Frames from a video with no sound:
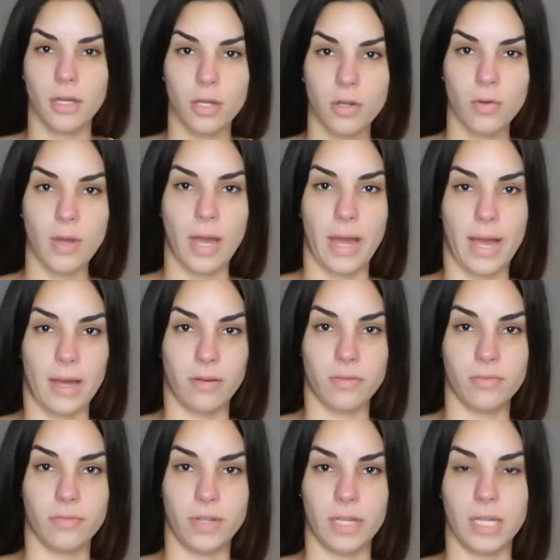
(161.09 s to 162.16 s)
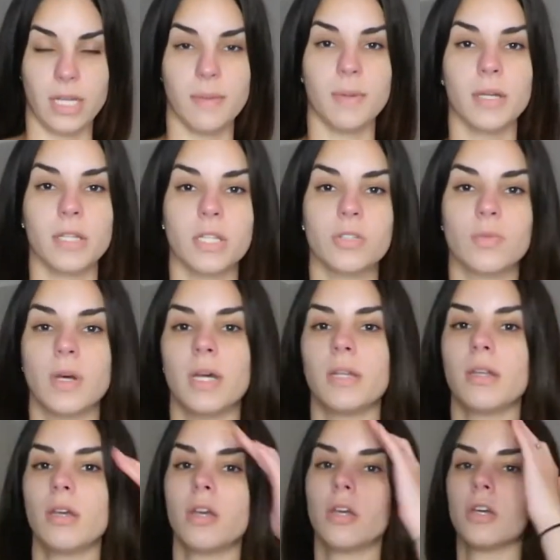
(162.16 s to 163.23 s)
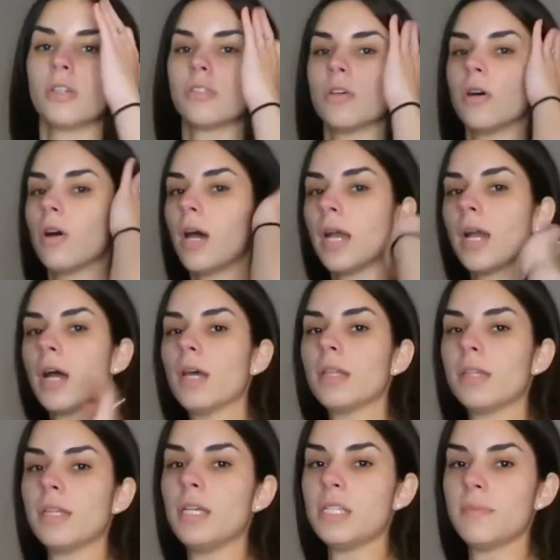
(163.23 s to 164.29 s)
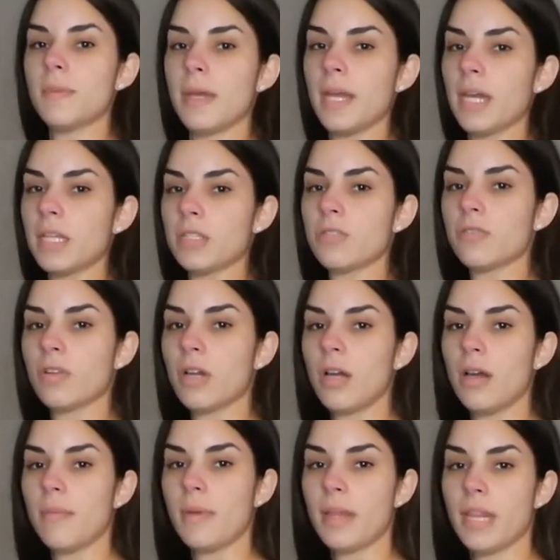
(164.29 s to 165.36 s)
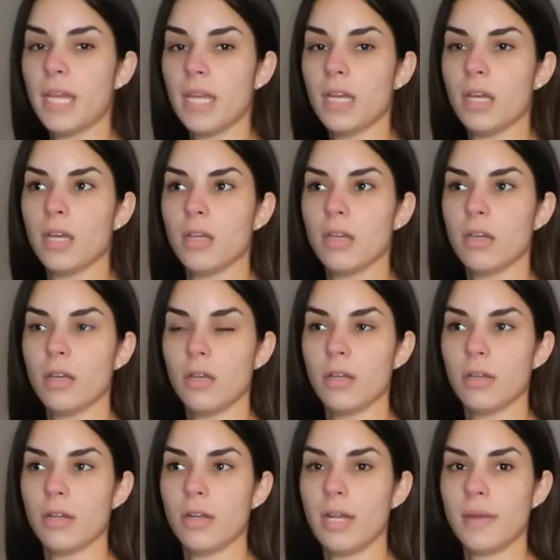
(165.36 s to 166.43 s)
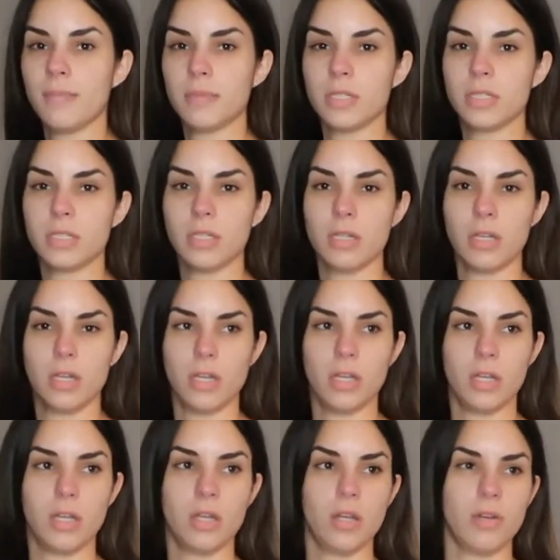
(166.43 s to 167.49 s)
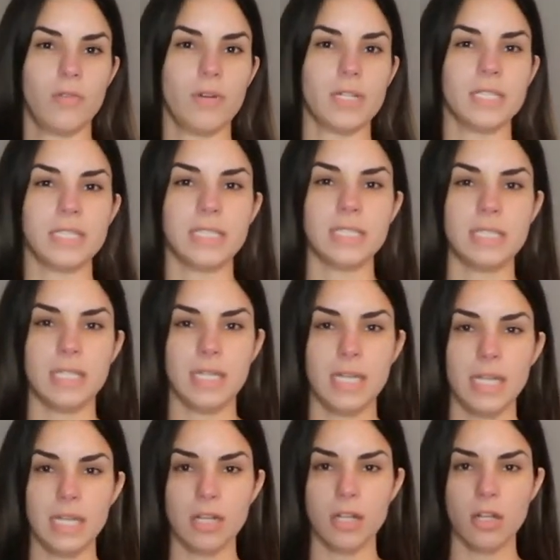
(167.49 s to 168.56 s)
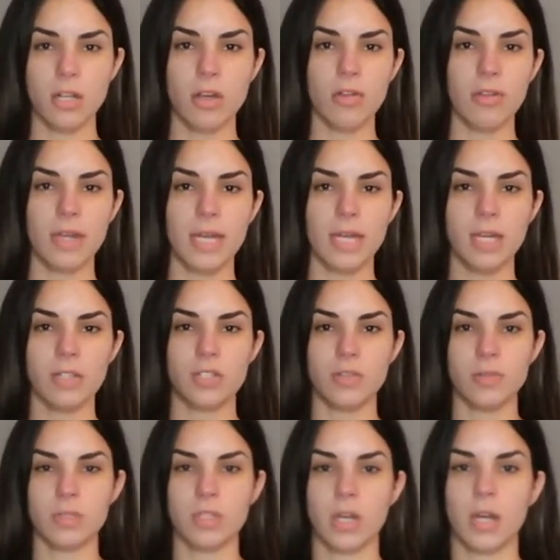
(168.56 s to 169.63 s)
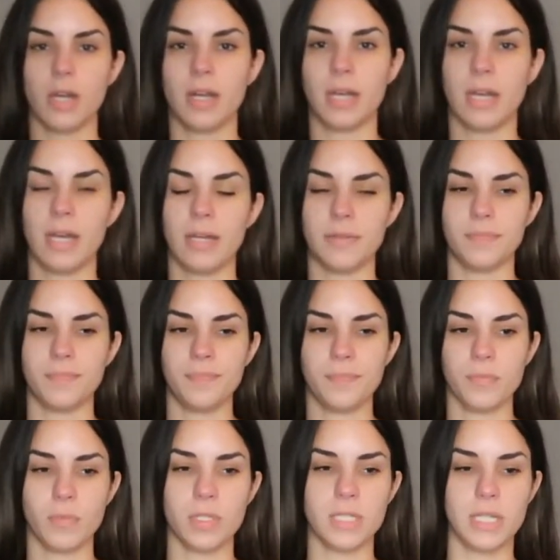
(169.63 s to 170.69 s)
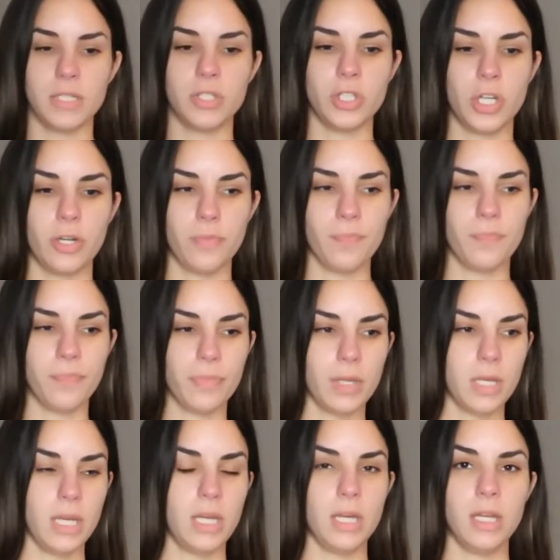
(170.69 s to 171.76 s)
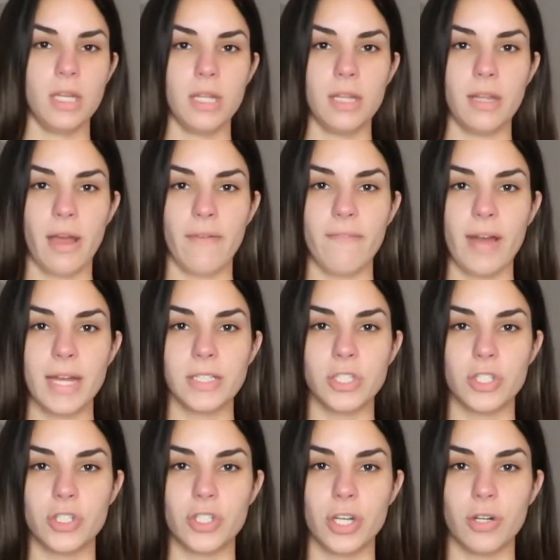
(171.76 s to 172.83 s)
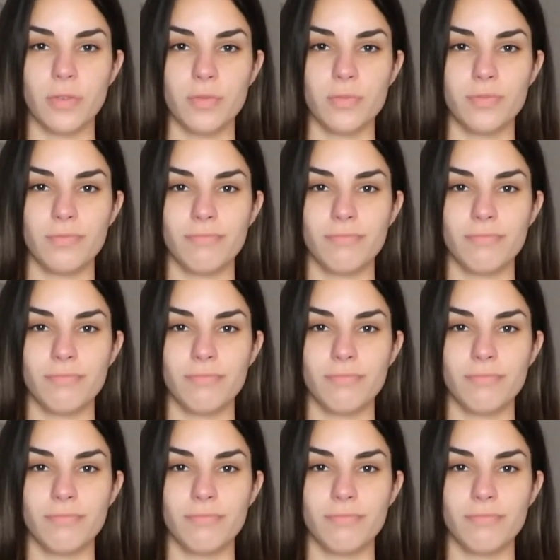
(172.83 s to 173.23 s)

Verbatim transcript: don't know how I'm feeling about this one. So I got these pants from, I think, her name is Rossini Clothing. She was on, what's that show? That fashion show.